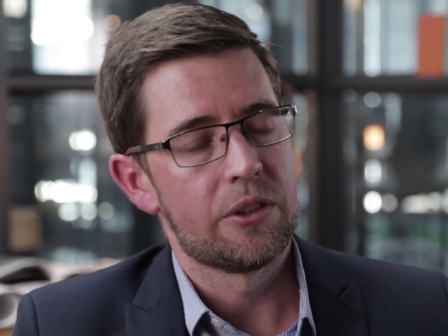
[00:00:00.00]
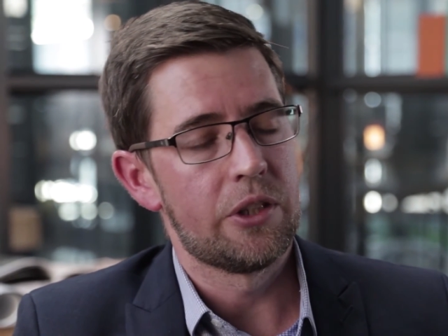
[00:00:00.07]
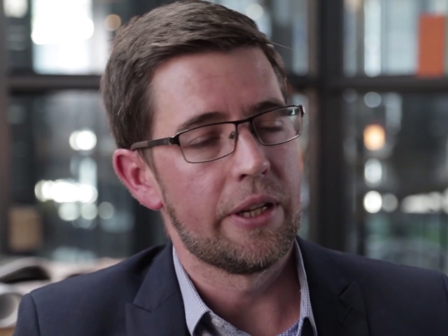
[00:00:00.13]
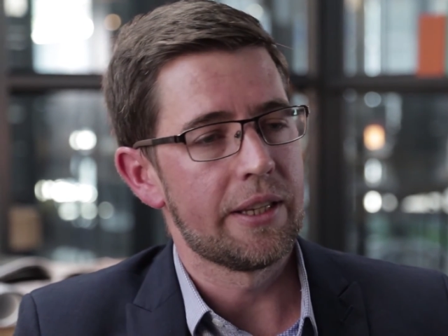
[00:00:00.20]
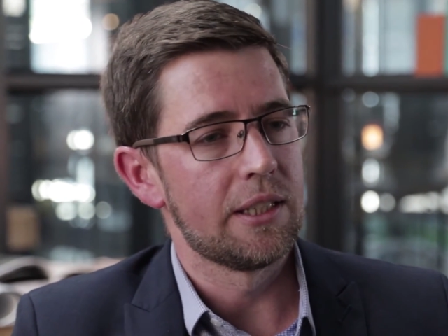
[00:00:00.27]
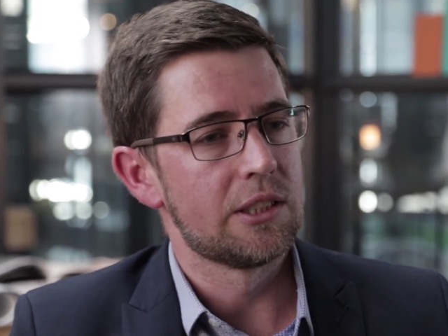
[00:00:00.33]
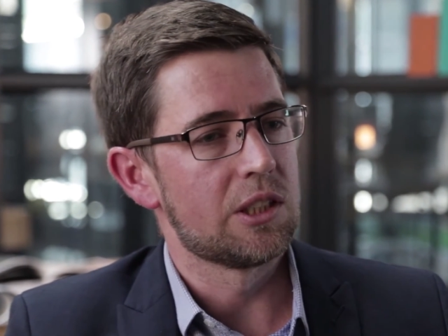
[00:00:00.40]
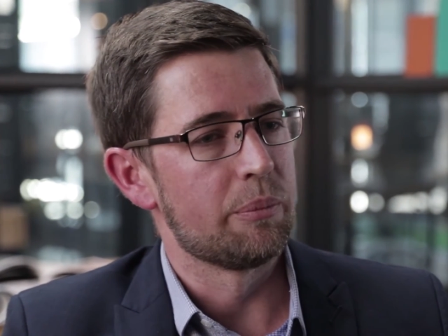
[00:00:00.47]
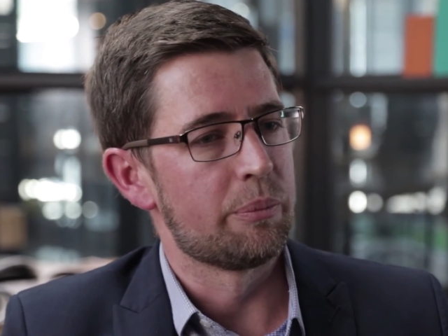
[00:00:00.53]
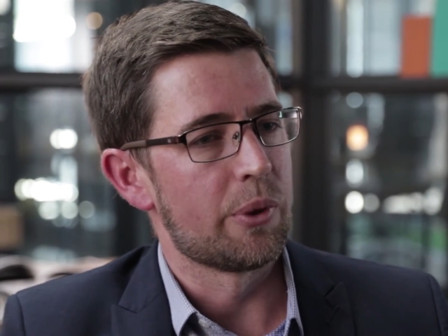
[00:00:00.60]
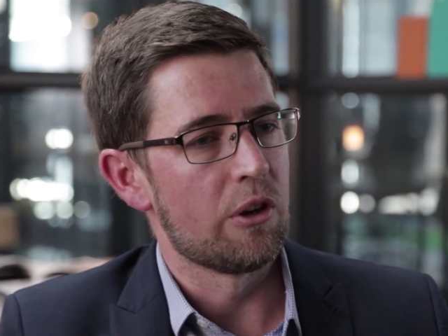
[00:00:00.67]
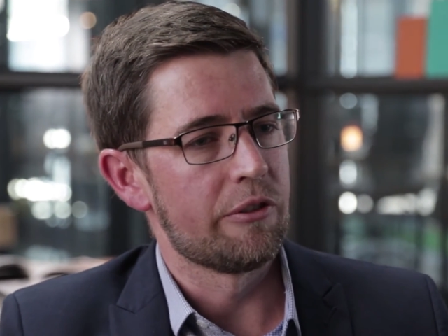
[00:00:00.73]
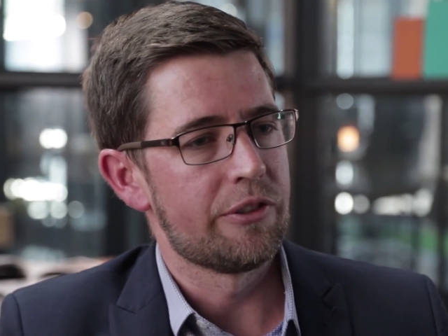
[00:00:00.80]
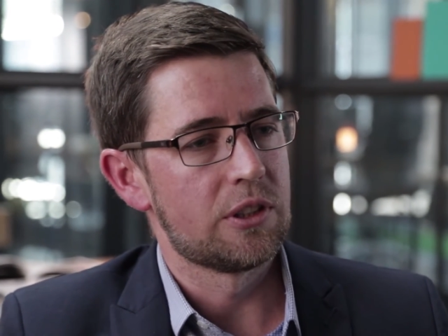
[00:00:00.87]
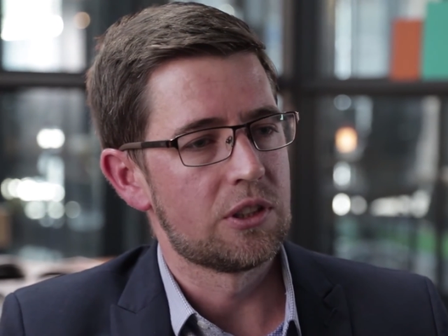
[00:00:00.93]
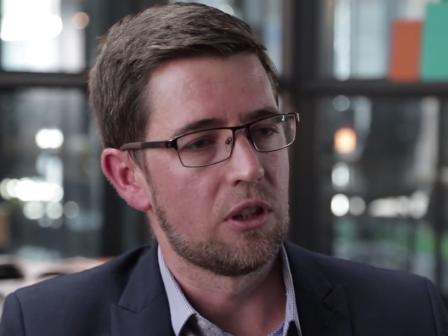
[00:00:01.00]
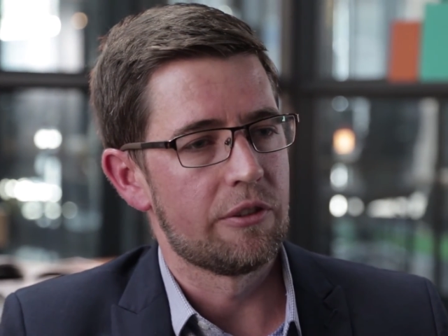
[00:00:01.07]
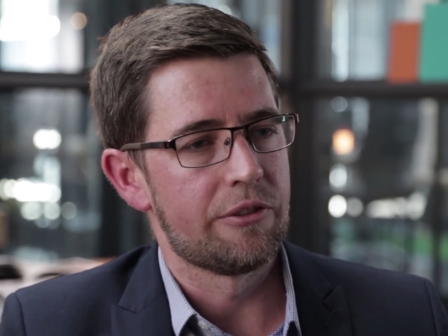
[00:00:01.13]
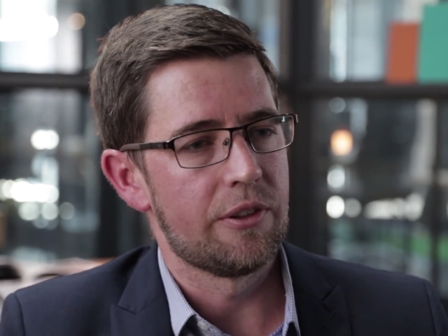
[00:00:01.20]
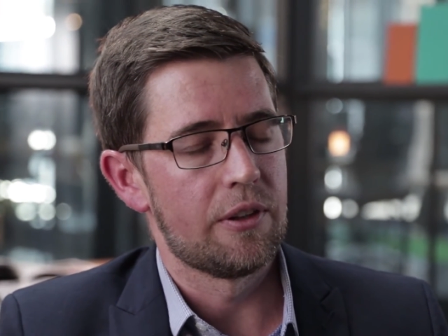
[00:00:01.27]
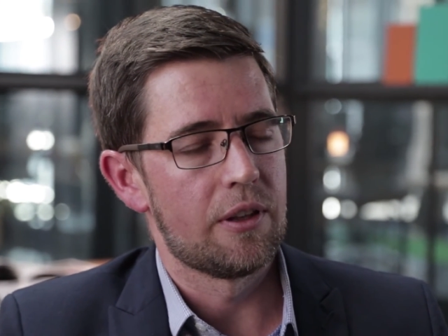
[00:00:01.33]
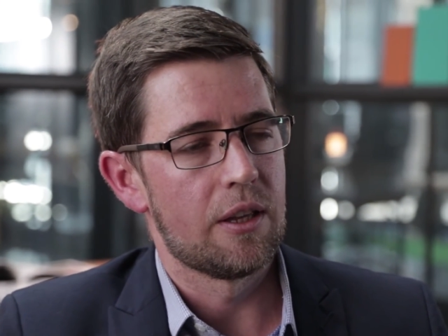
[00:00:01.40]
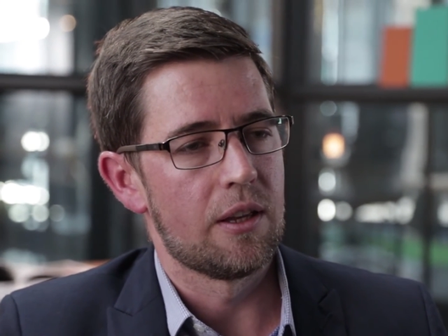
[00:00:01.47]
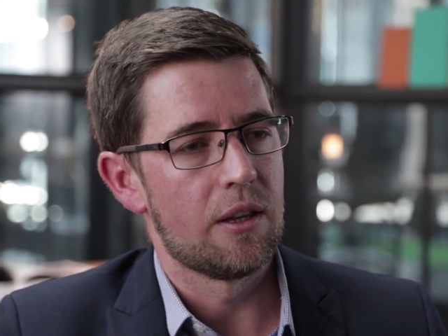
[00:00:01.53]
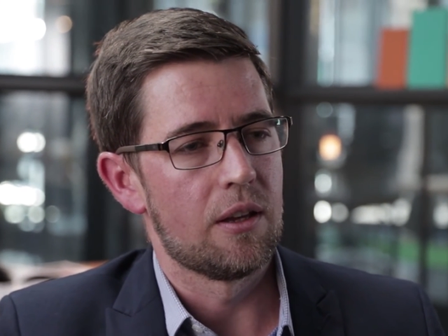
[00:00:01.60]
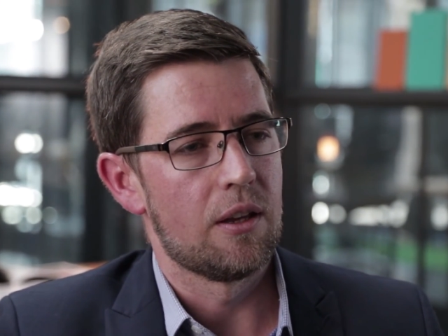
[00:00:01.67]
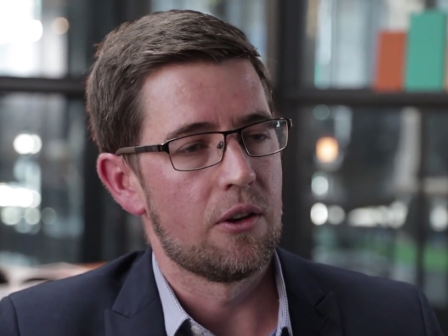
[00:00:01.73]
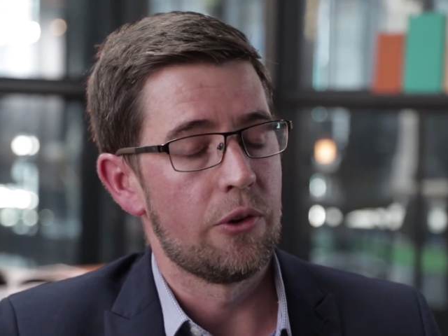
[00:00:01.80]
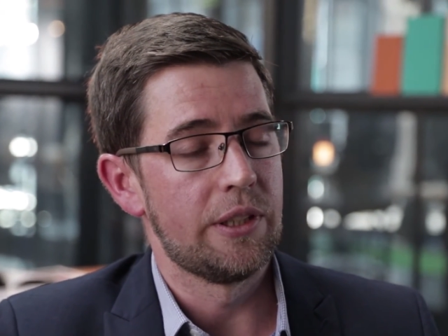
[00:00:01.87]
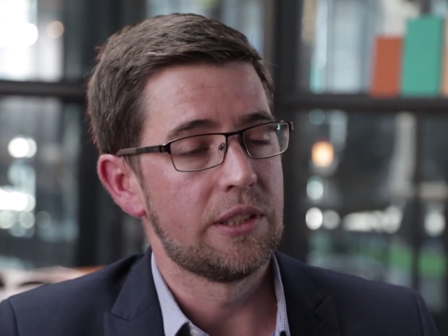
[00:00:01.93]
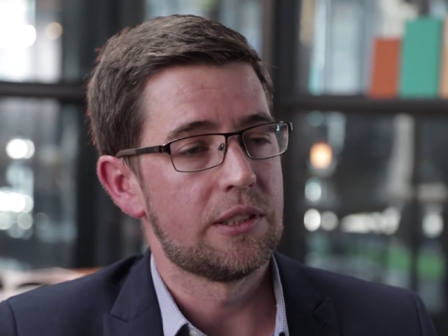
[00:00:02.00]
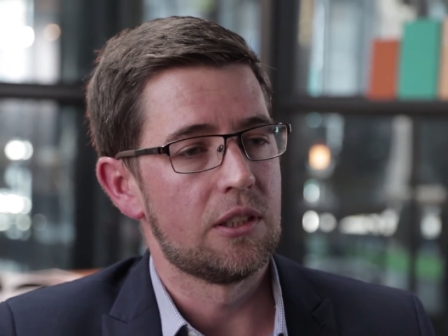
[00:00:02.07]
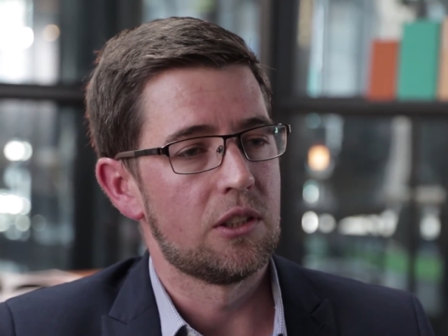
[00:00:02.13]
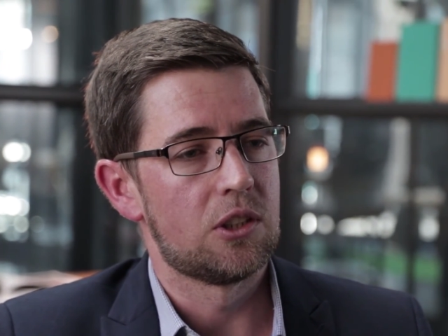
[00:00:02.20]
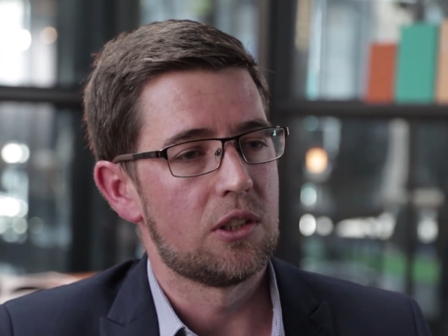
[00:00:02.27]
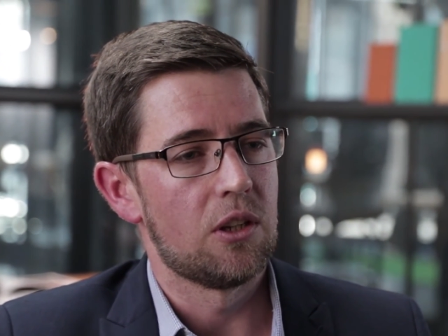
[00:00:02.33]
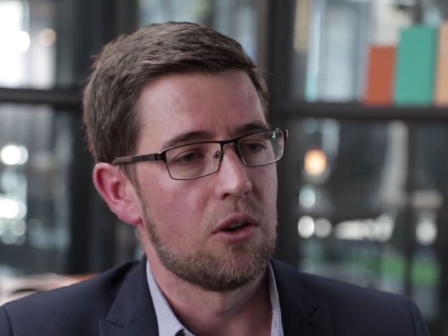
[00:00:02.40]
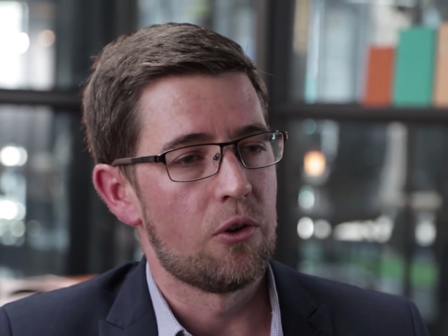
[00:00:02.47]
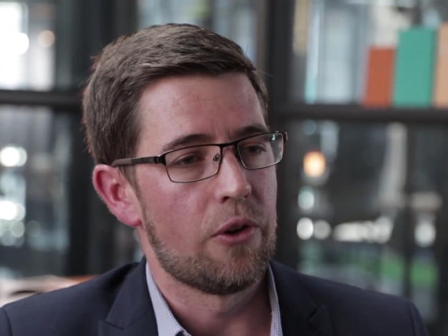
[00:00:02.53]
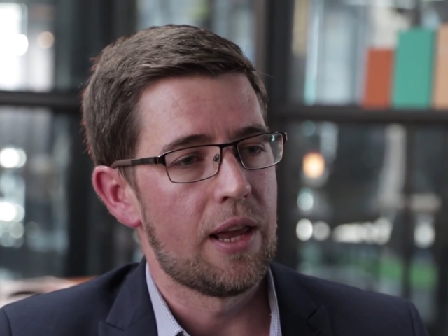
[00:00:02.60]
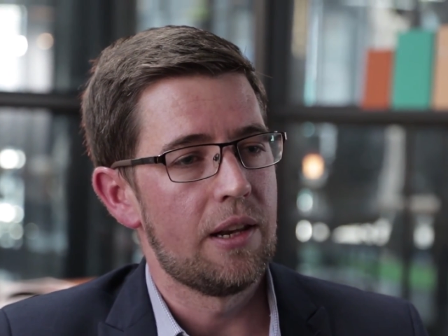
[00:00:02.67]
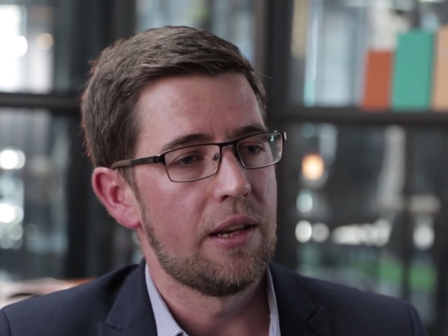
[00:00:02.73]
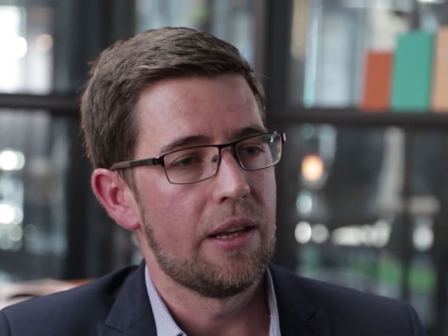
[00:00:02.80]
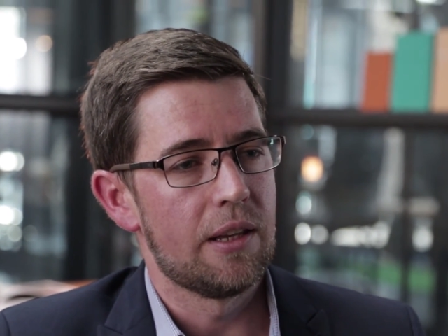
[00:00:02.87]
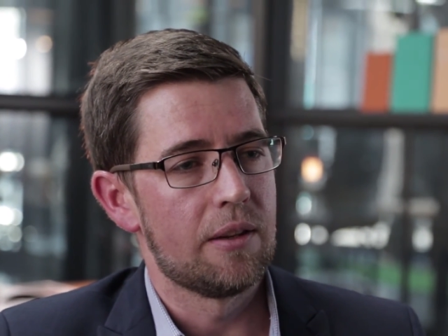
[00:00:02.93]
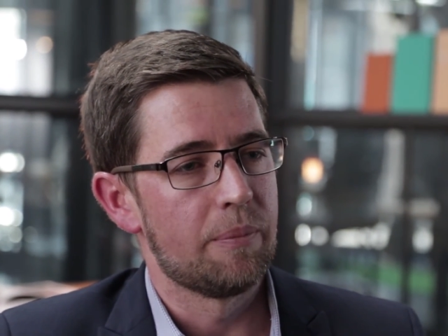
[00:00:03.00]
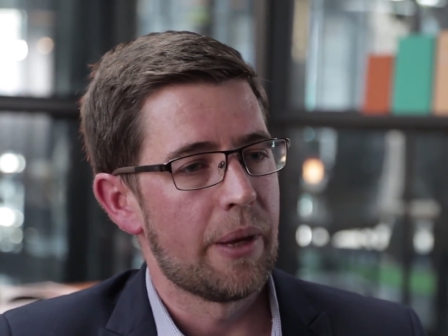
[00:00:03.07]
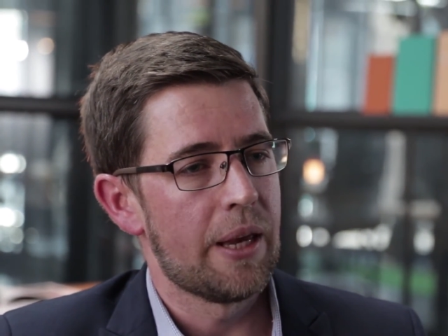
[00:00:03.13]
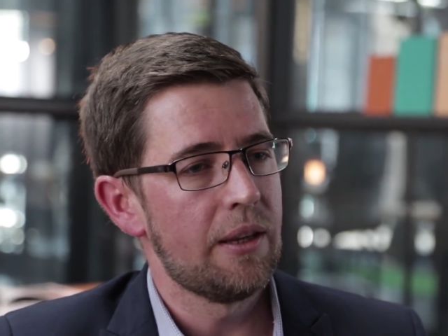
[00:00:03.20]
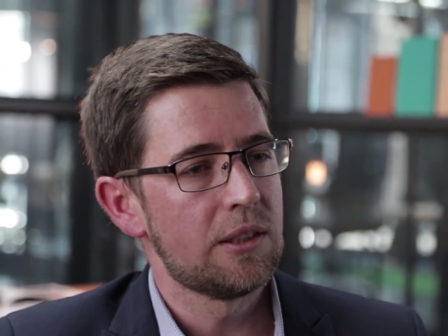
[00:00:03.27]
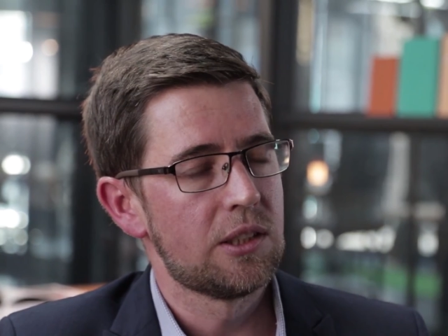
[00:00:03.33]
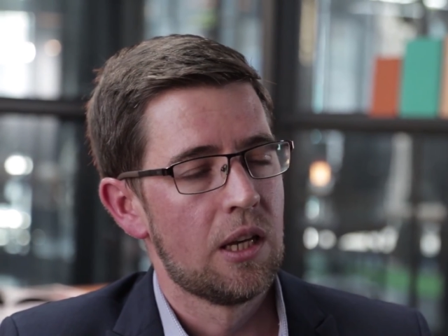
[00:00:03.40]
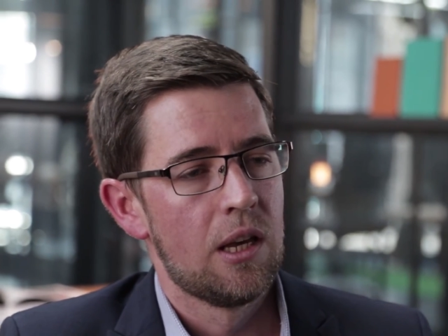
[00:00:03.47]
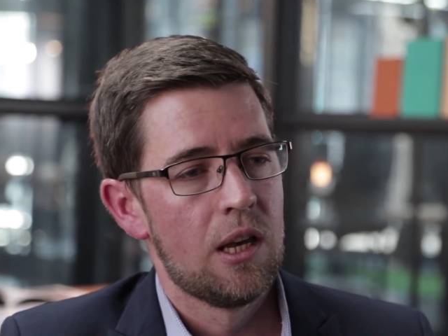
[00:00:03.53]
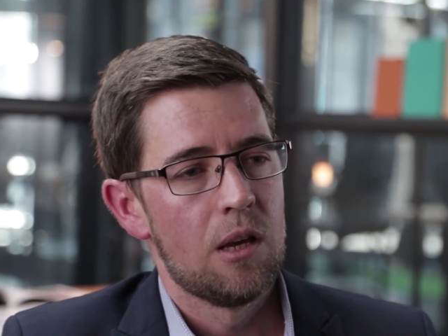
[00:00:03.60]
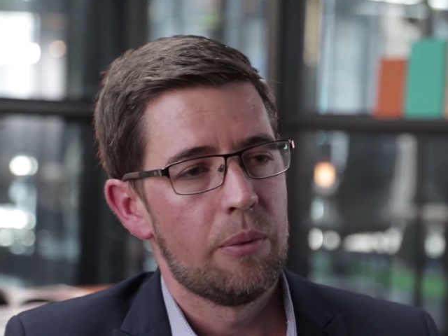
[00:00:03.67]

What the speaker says: taking some profits after the recent rally in banks,